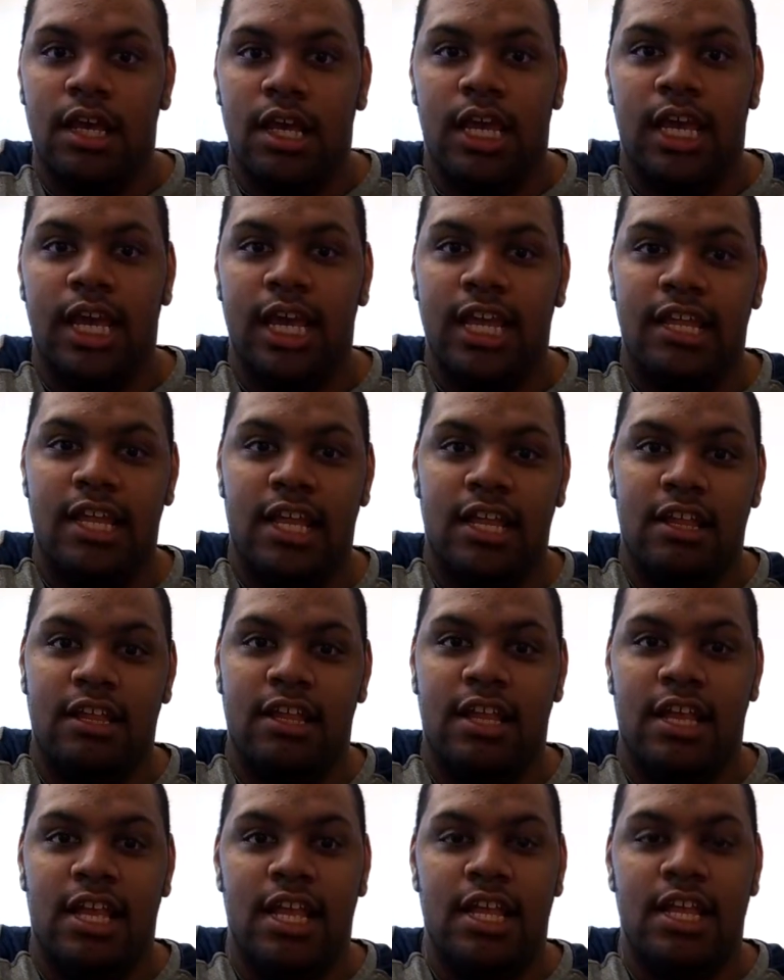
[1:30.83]
he
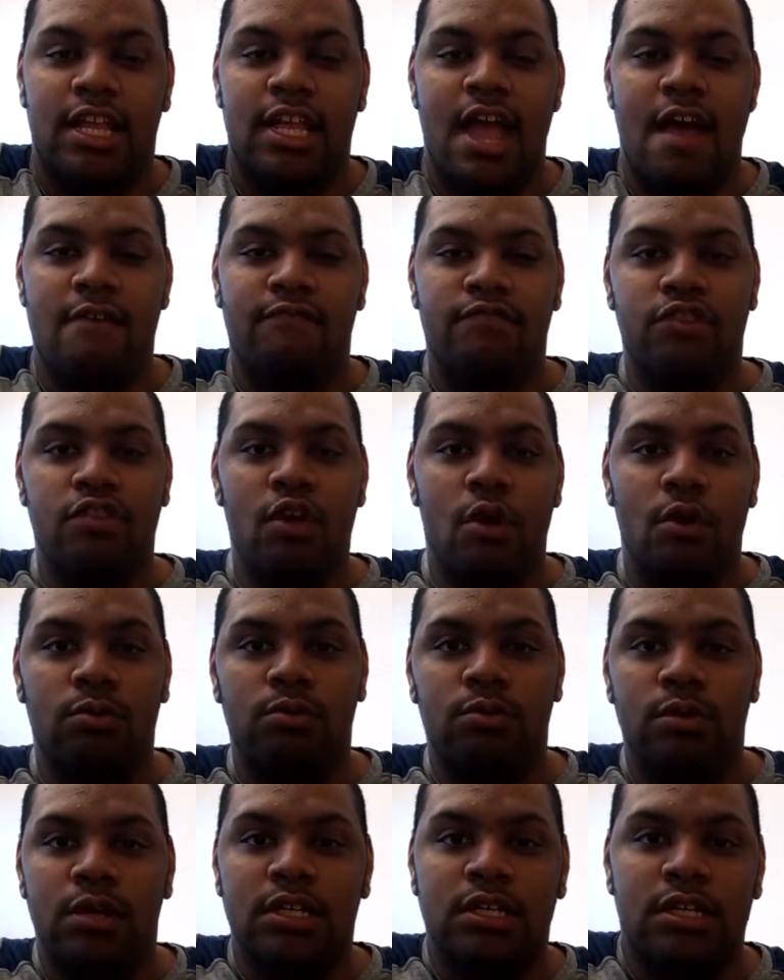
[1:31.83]
didn't he didn't have
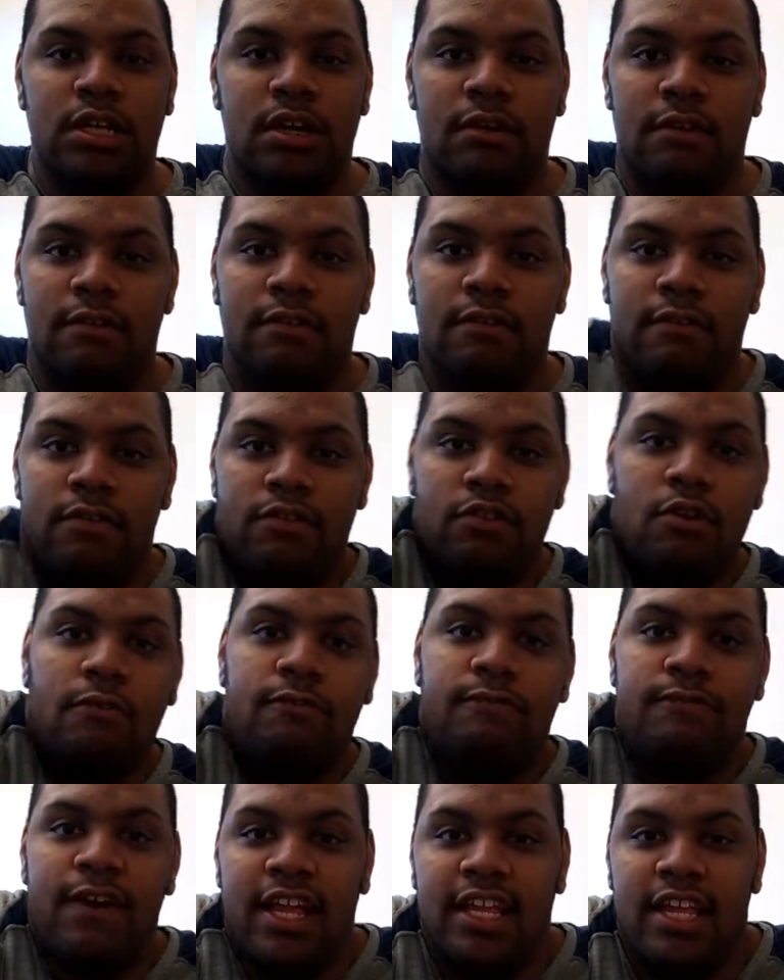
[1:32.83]
no
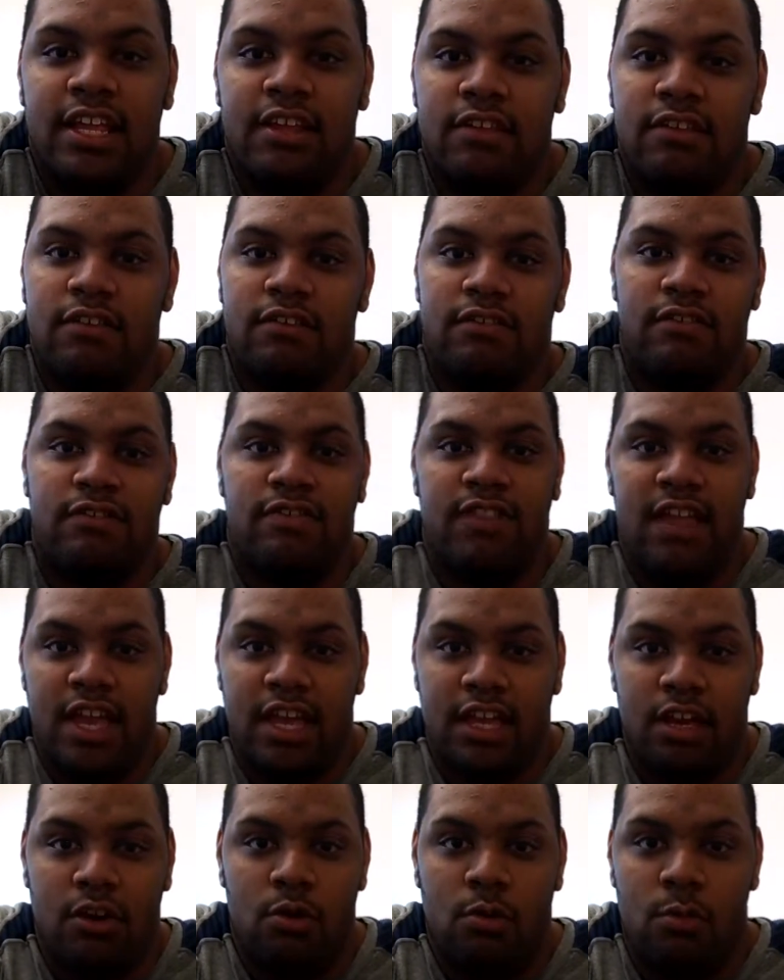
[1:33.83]
no fighting
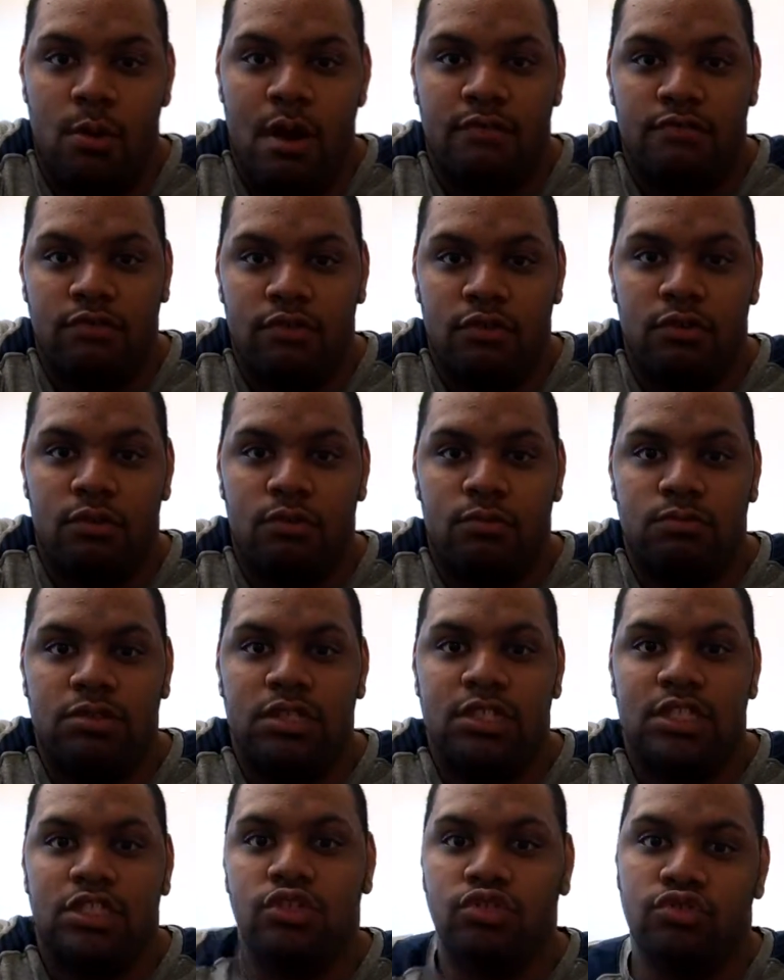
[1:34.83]
thing or whatever
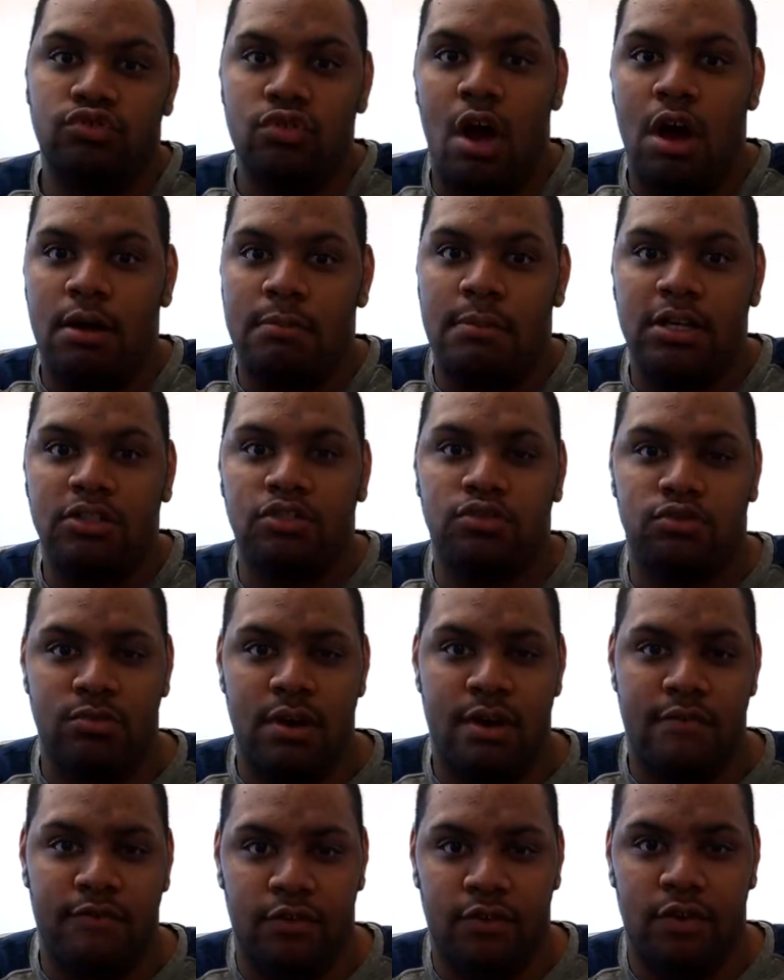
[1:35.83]
with strong
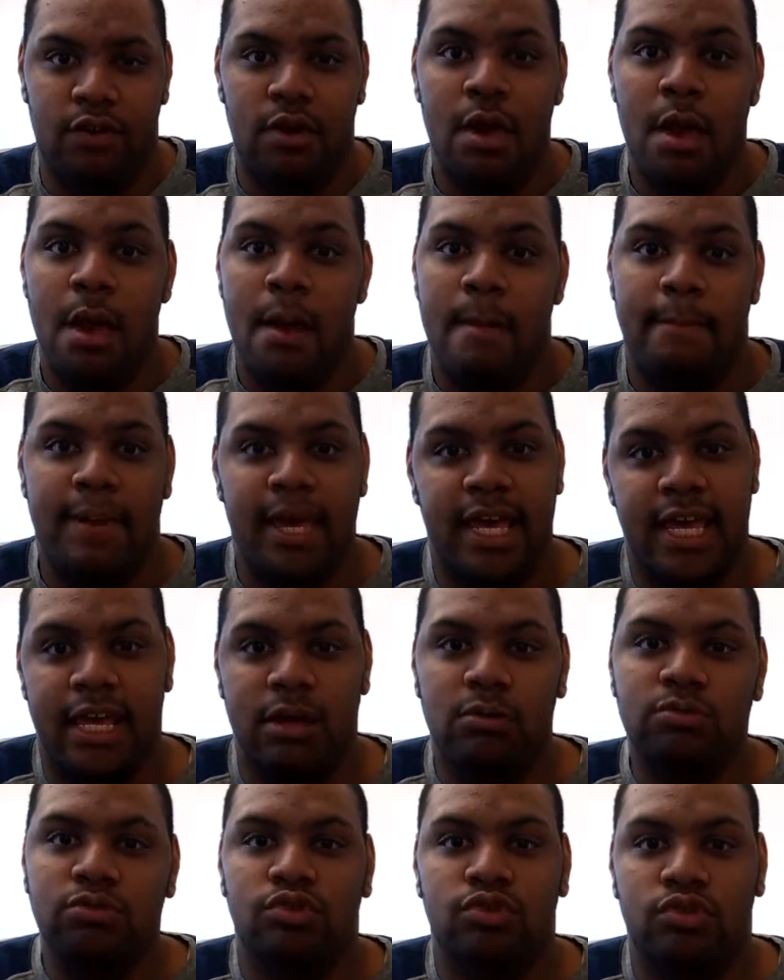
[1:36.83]
muscle ever But
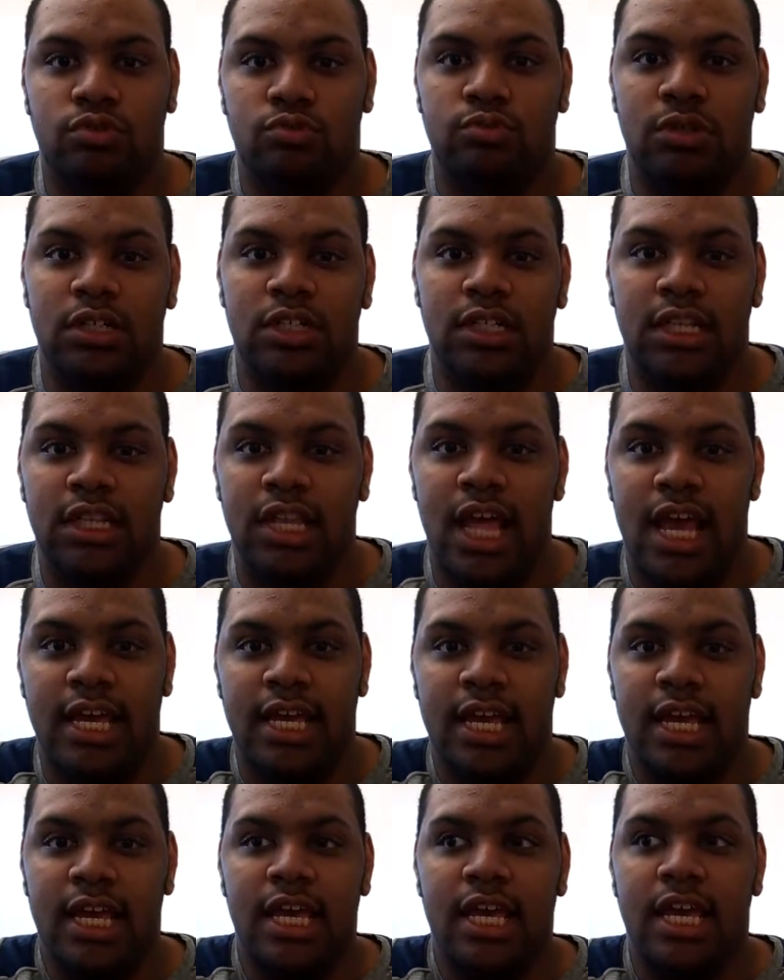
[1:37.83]
it was really
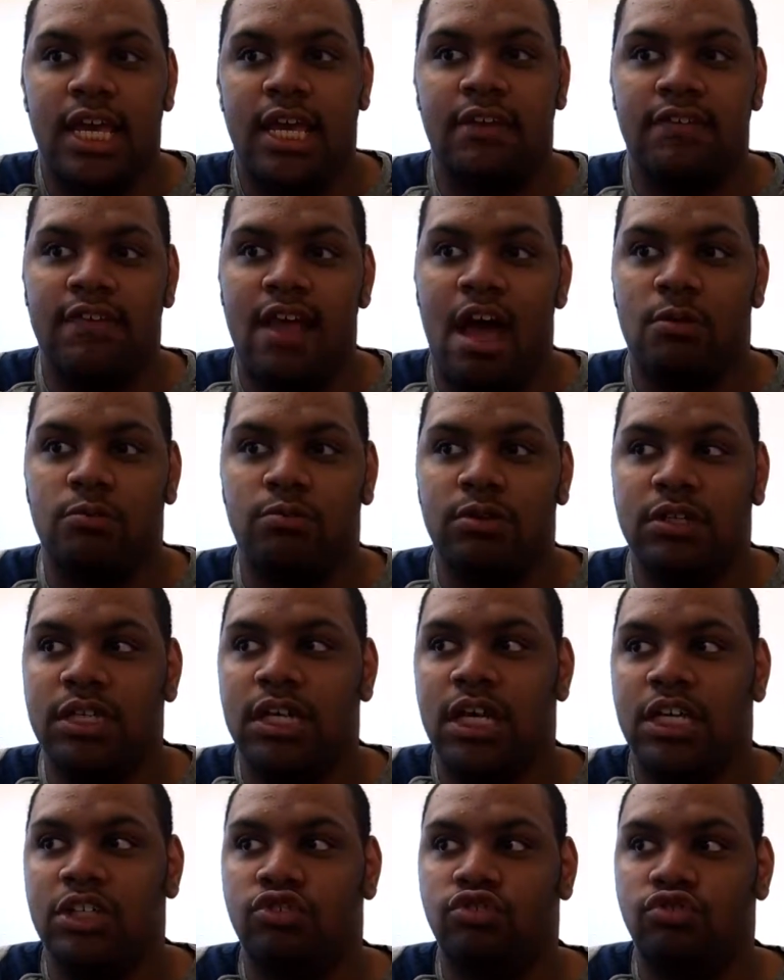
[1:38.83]
like he's not
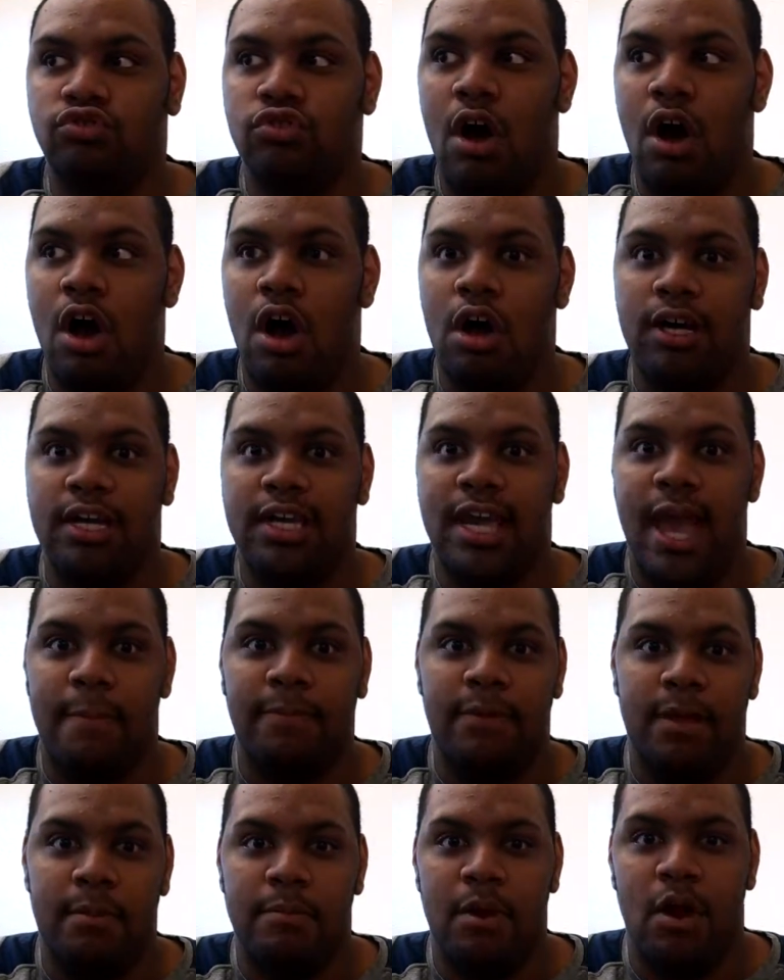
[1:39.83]
really a strong
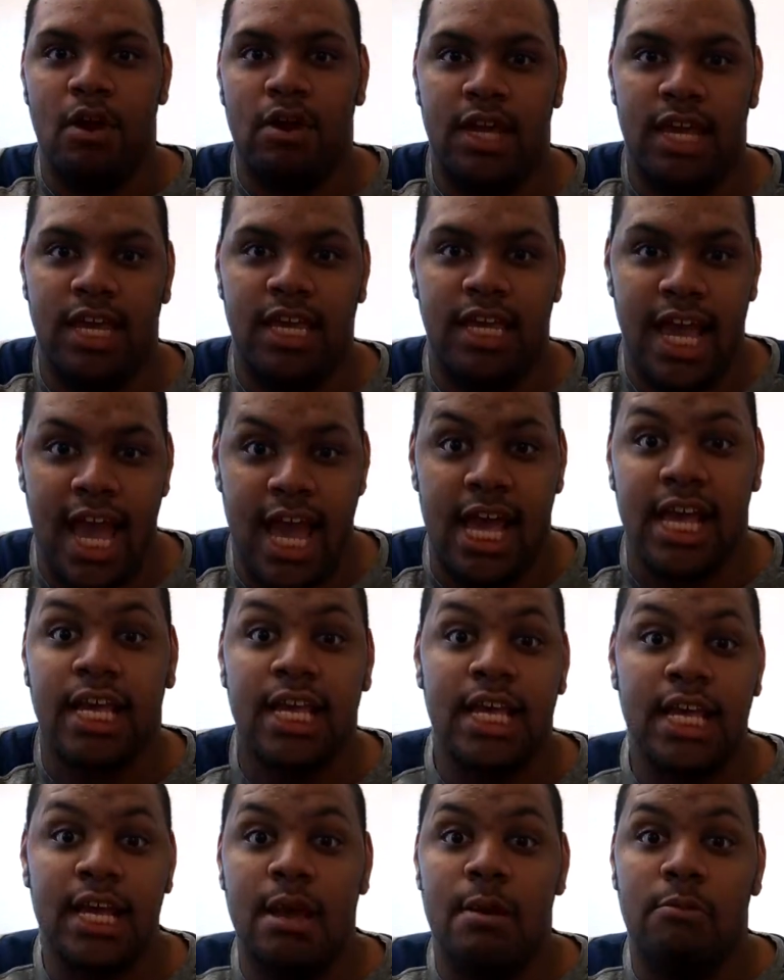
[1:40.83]
Captain America
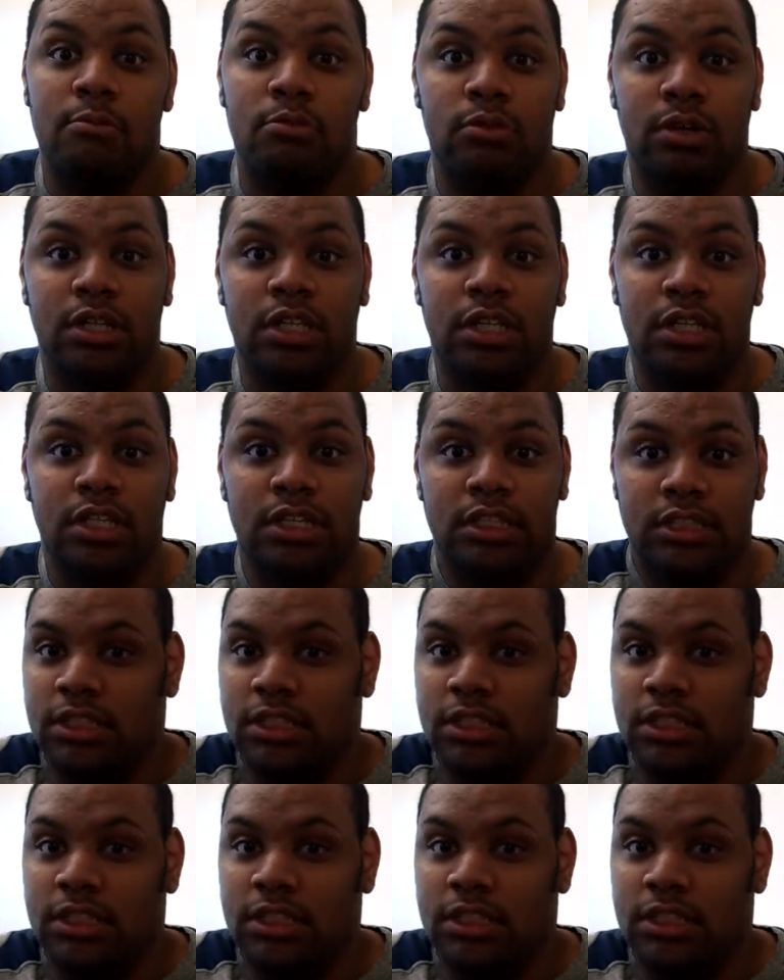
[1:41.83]
yet. But when